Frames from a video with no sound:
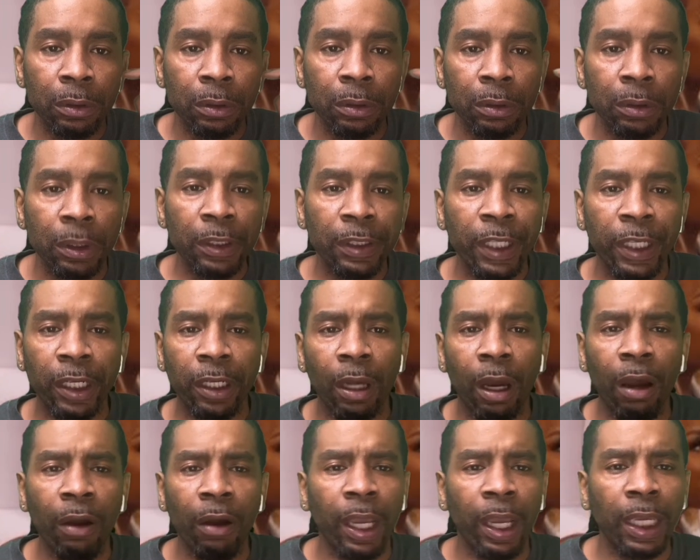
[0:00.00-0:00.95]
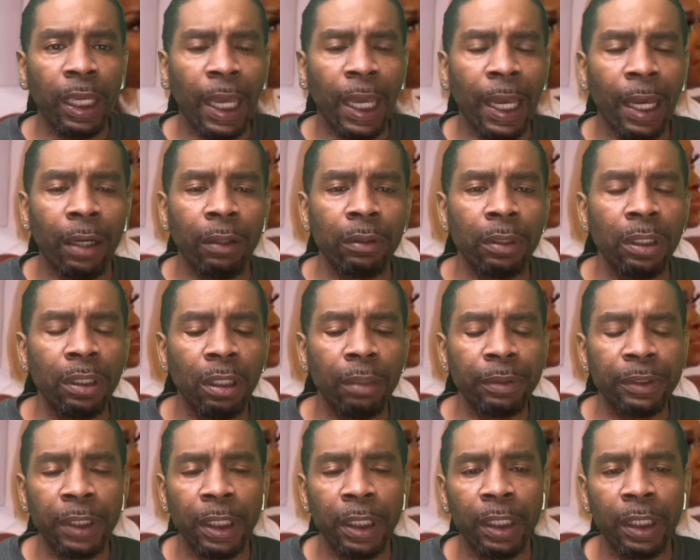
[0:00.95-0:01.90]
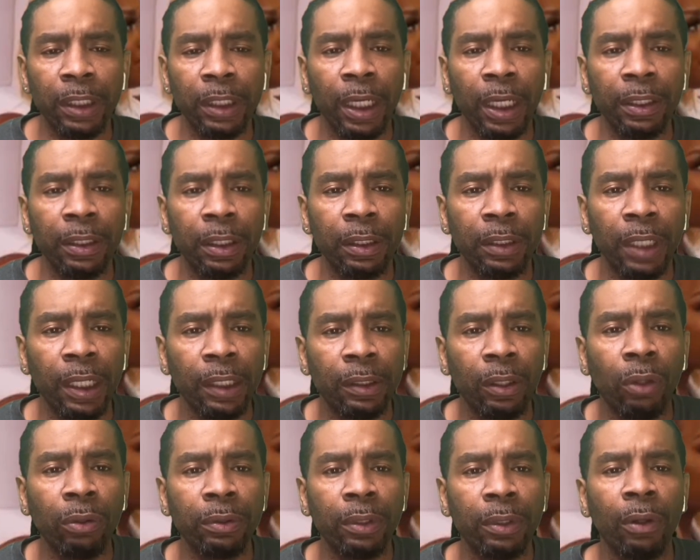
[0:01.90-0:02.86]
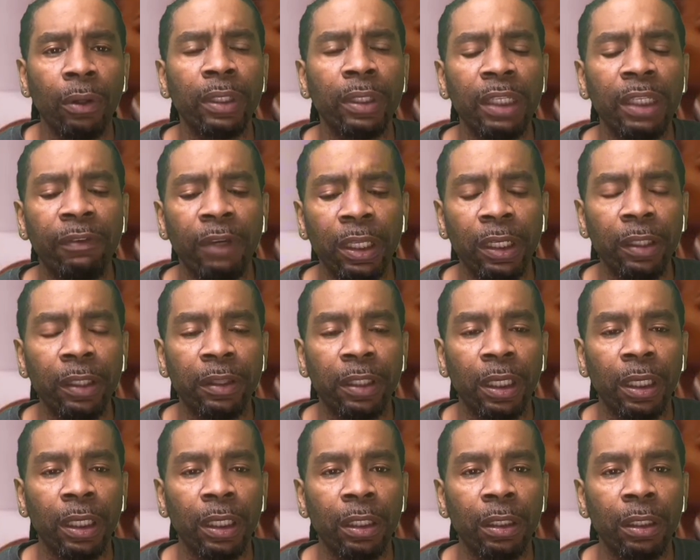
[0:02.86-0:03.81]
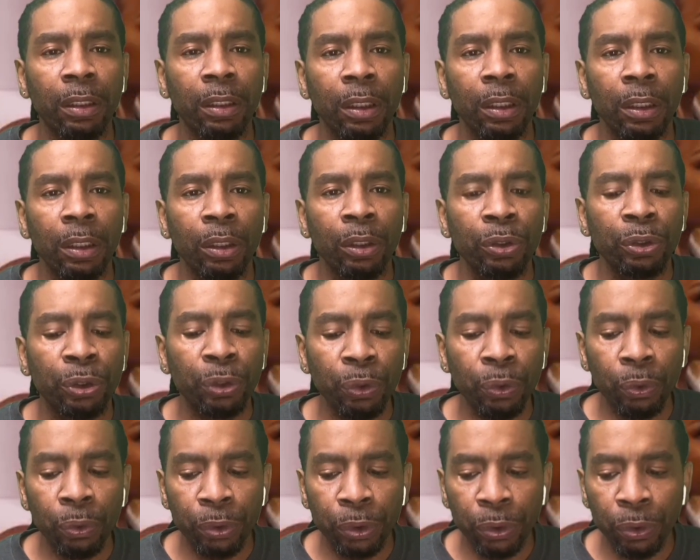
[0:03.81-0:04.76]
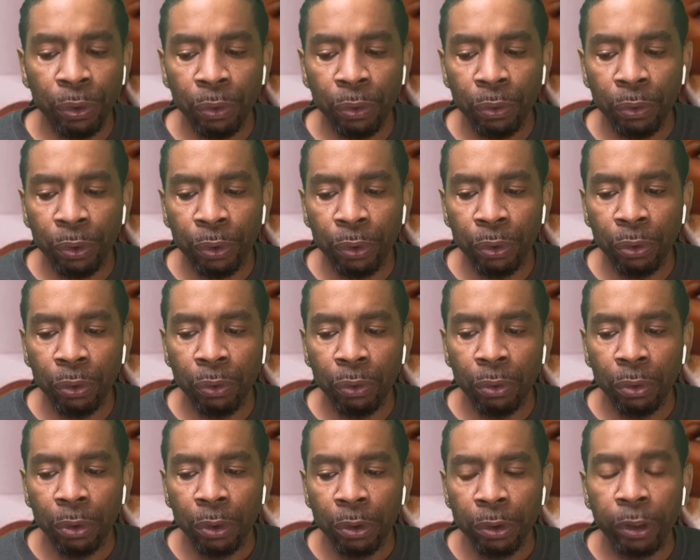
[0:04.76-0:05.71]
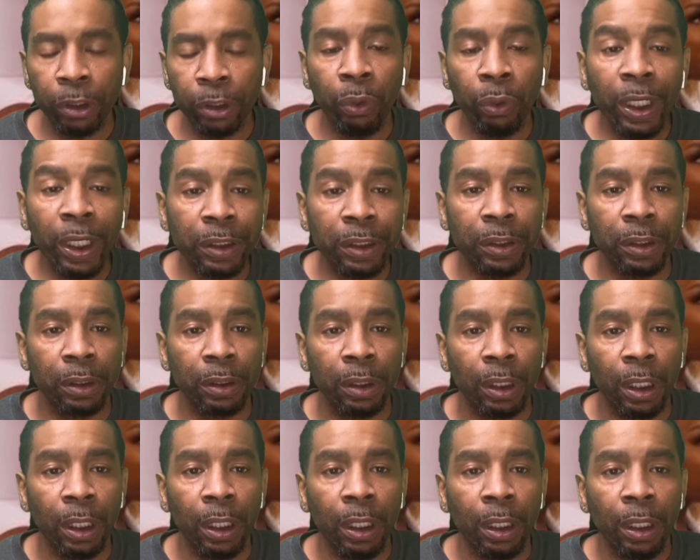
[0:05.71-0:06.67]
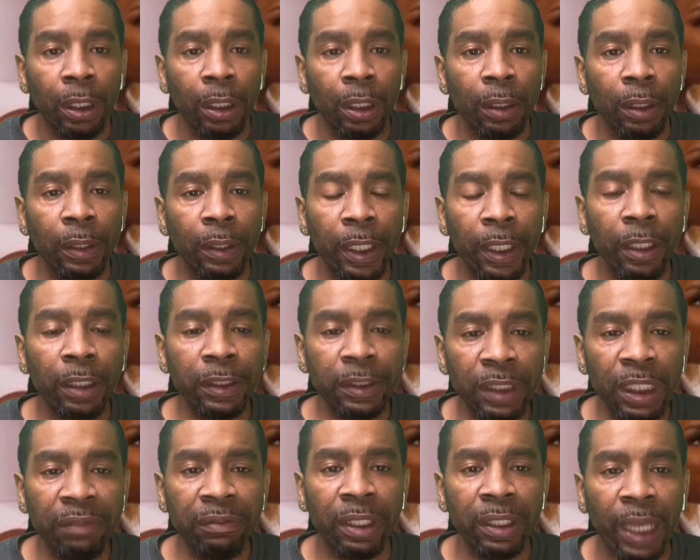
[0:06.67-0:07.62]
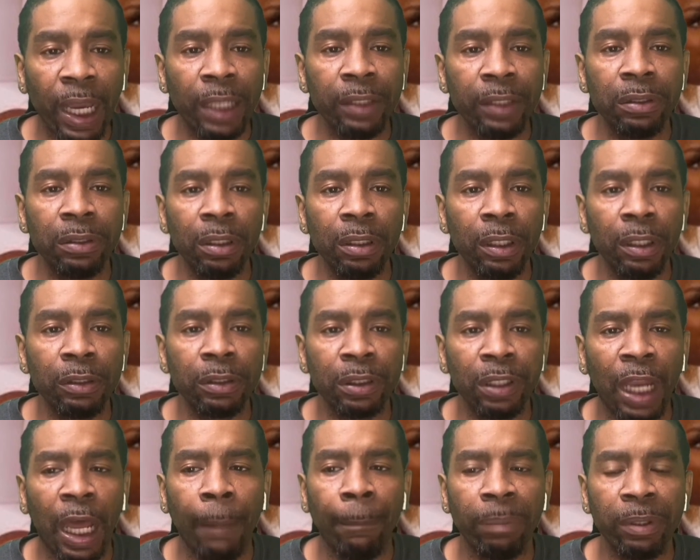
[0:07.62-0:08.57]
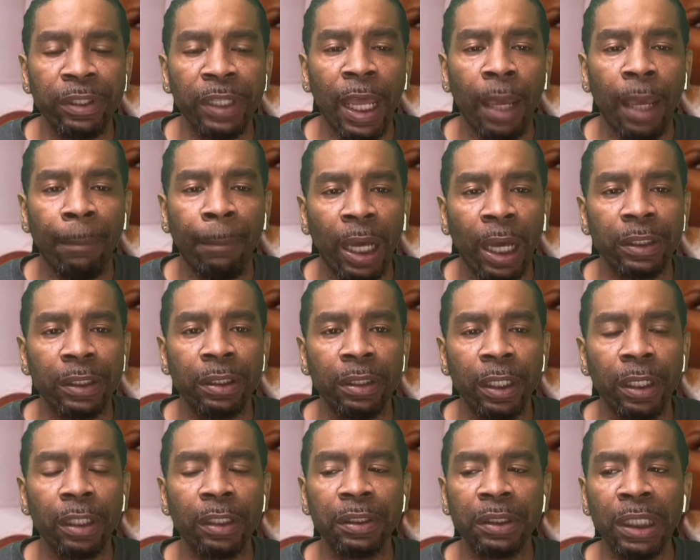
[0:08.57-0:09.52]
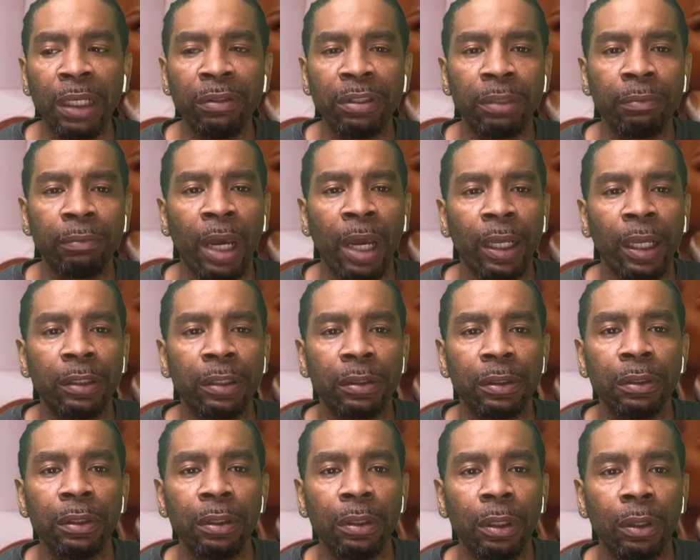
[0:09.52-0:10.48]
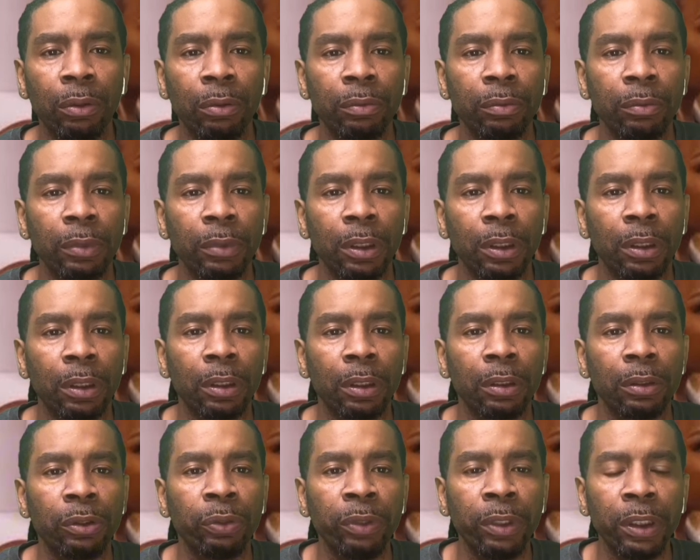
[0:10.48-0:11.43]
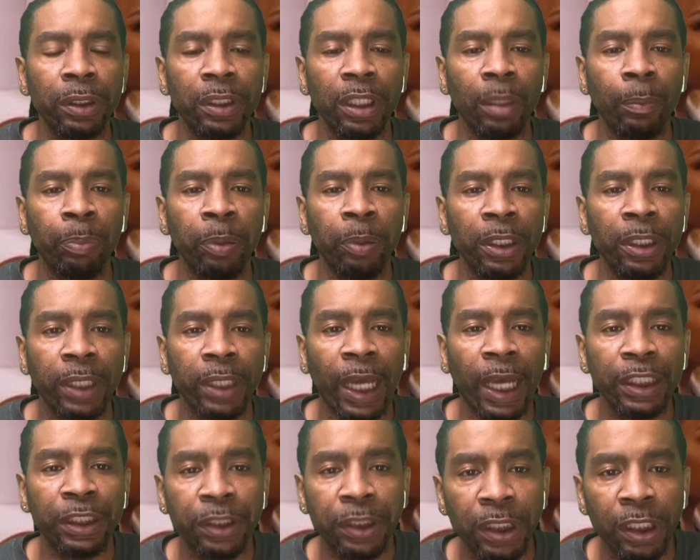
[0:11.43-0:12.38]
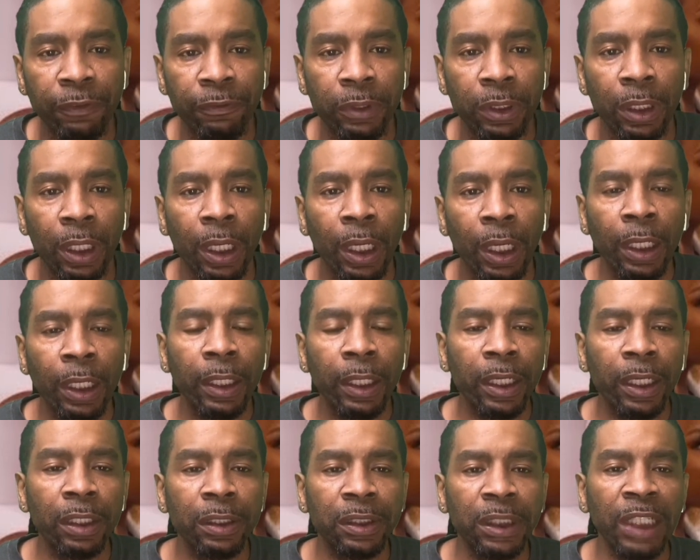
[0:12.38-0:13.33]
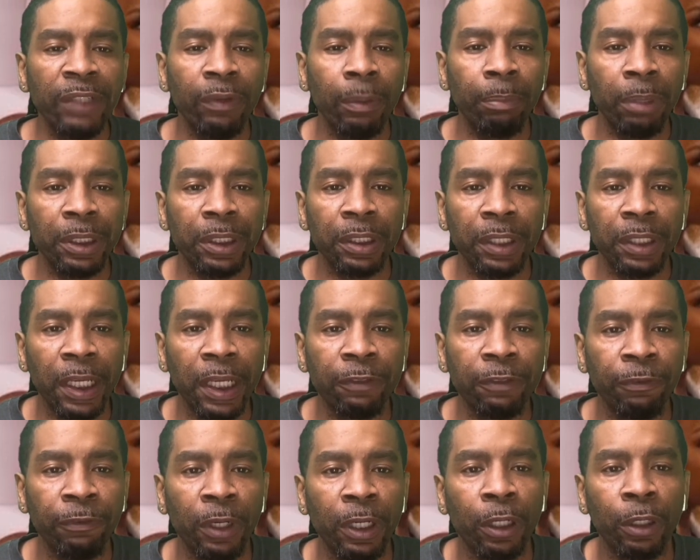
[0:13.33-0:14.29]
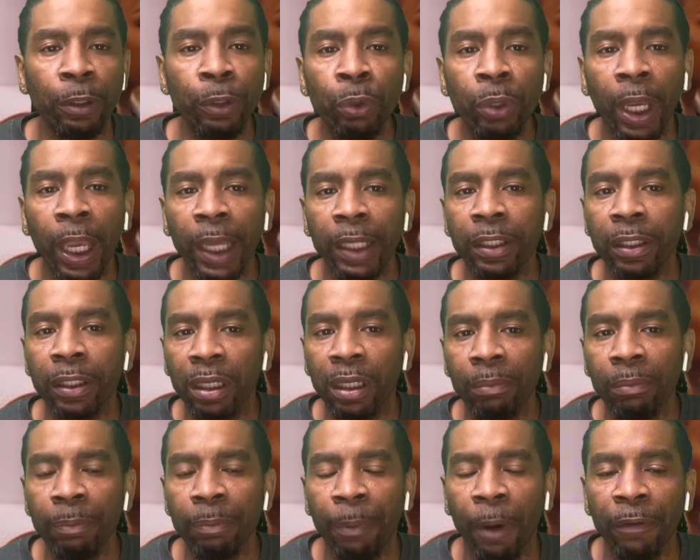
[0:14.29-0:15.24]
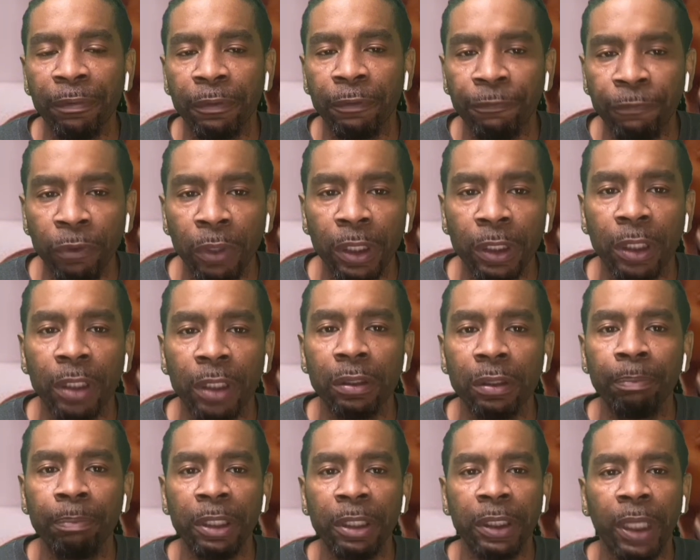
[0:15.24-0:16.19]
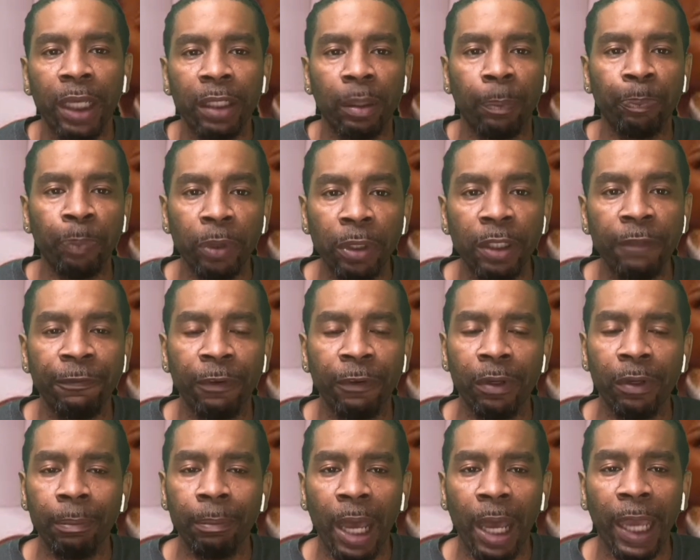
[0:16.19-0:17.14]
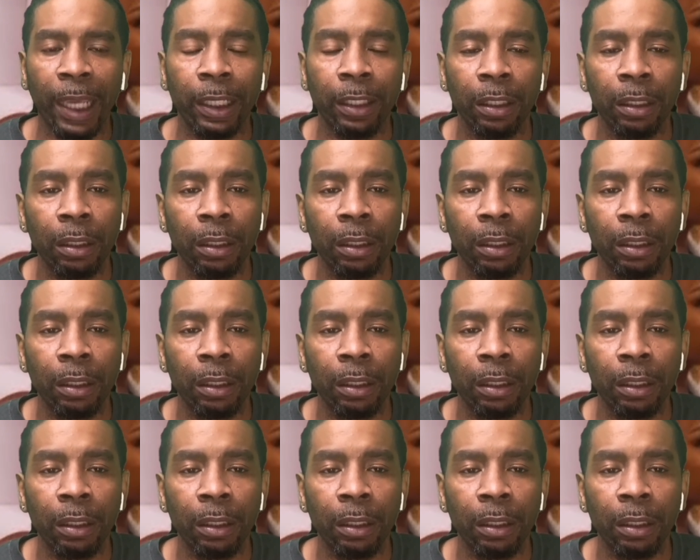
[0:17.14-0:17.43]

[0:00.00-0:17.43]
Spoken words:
Just let it all hang out. You know what I'm saying? At the end of the day, don't leave anything to question. Let us see if they got into a little slap box. Let us see if somebody's, 27 piece got shifted. Let us see if a bitch lace front glue had to come up off the front because a bitch had to pull it from the bite.